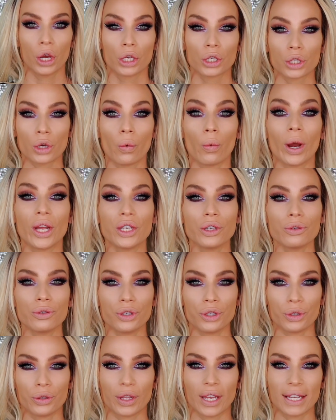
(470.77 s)
So when you
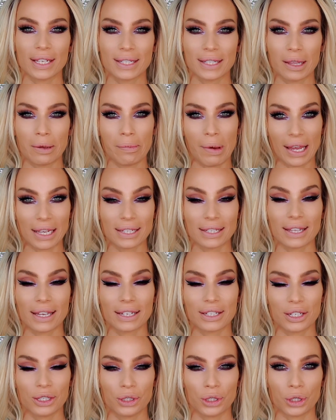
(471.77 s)
do this, the best
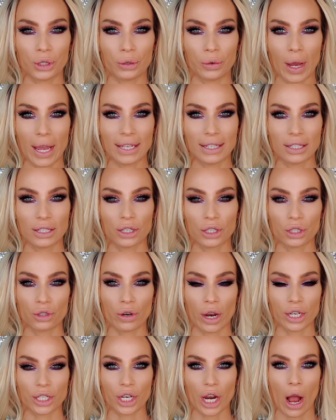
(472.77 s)
thing to do is to
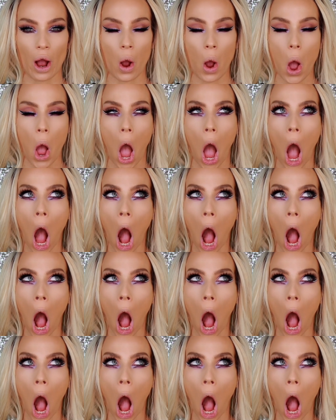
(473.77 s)
stretch out